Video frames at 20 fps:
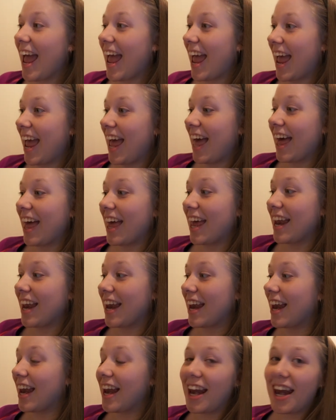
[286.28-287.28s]

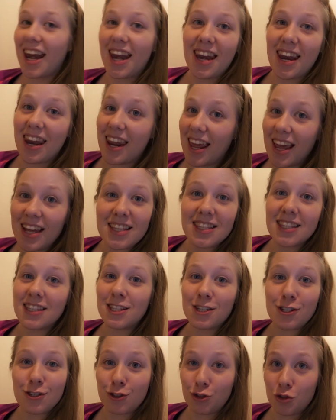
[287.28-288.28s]
And
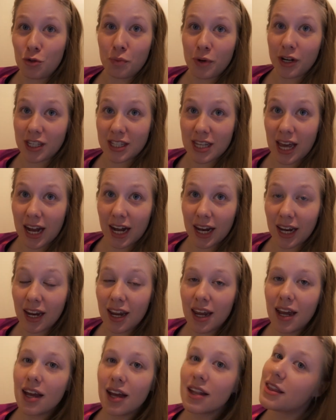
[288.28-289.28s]
it's just super
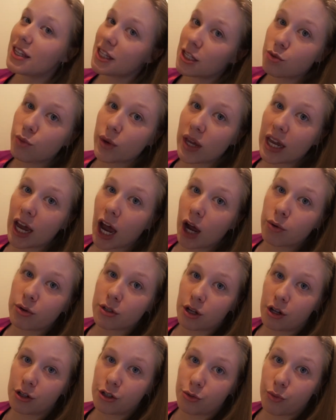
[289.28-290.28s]
exciting. This week I
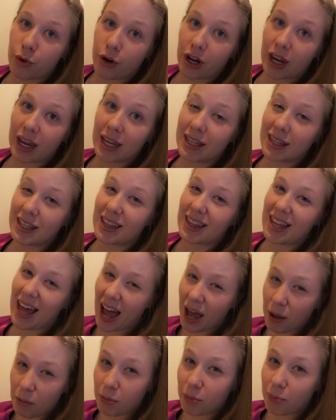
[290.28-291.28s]
was also working in the
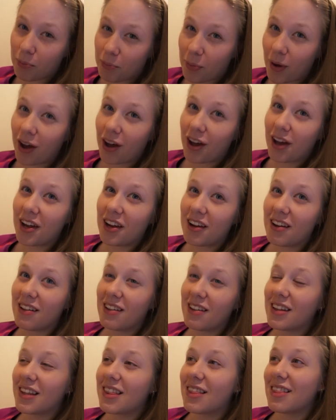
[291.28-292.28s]
lab, but
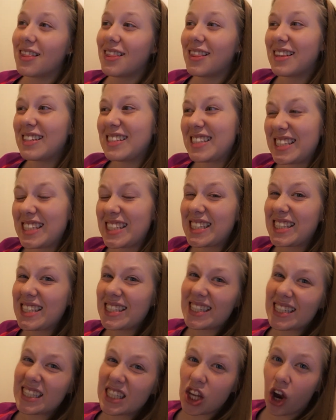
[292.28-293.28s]

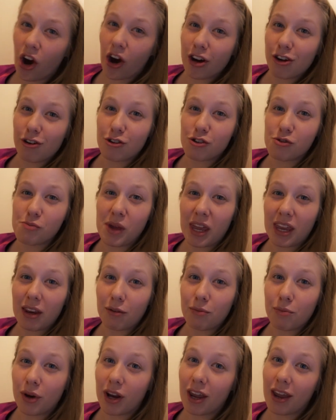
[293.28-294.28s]
it's harder to
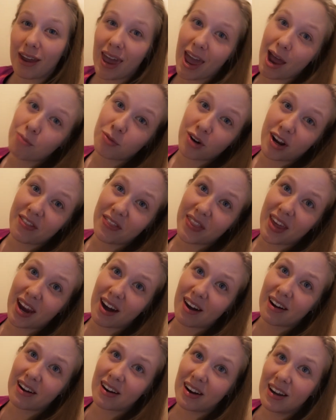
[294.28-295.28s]
bring a camera in
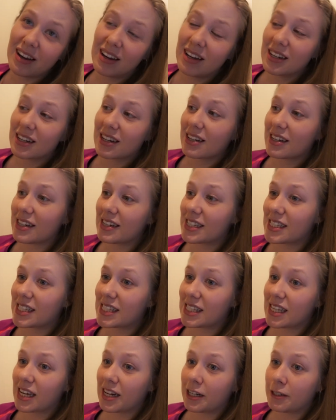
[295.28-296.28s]
there
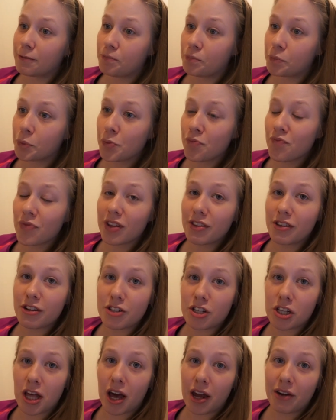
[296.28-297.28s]
because
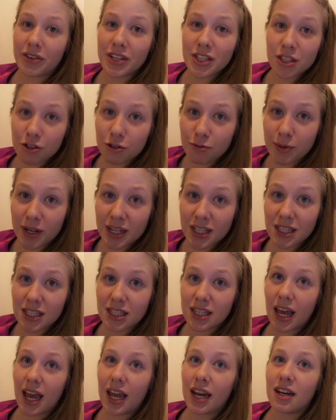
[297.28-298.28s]
there's a lot of
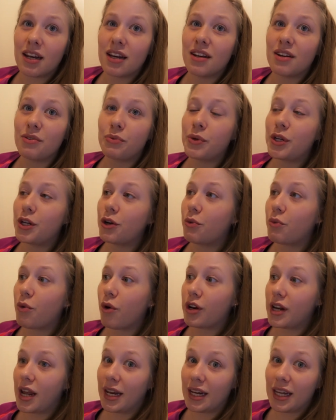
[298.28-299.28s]
instruments and we don't
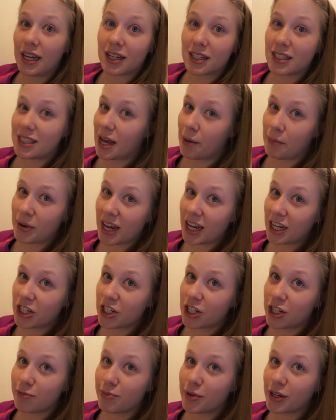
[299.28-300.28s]
want any
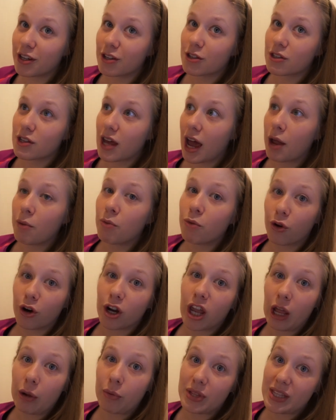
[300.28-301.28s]
contamination because I'm
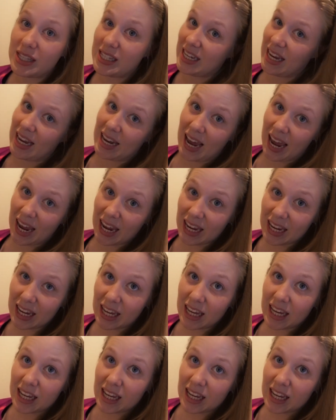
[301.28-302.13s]
working with DNA.